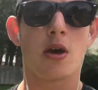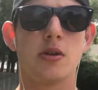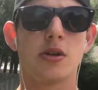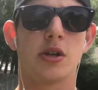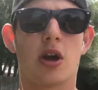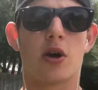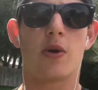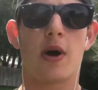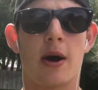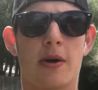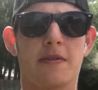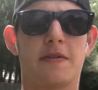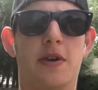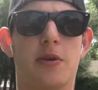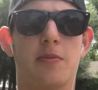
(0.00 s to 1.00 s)
how
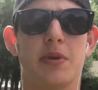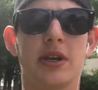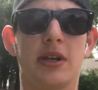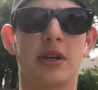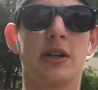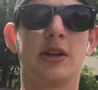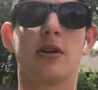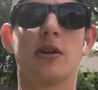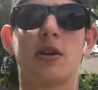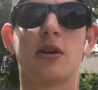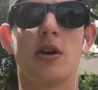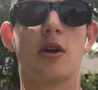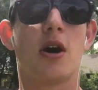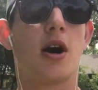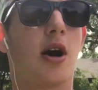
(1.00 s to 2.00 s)
I felt being here.
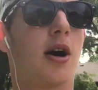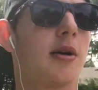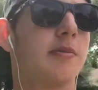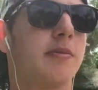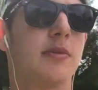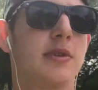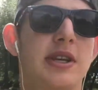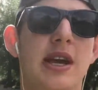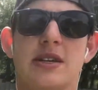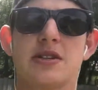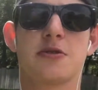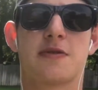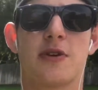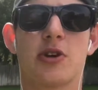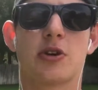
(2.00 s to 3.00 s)
Yes, it
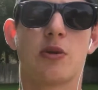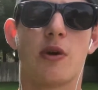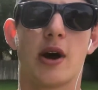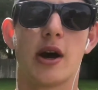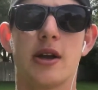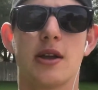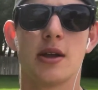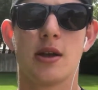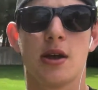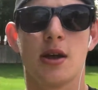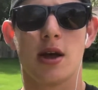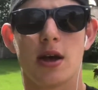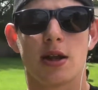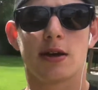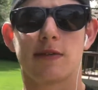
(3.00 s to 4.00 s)
was very quiet
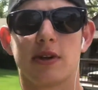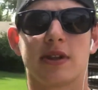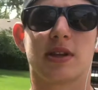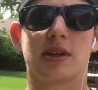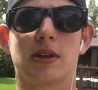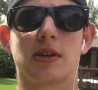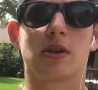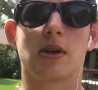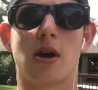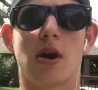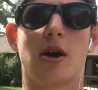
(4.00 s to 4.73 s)
and everything,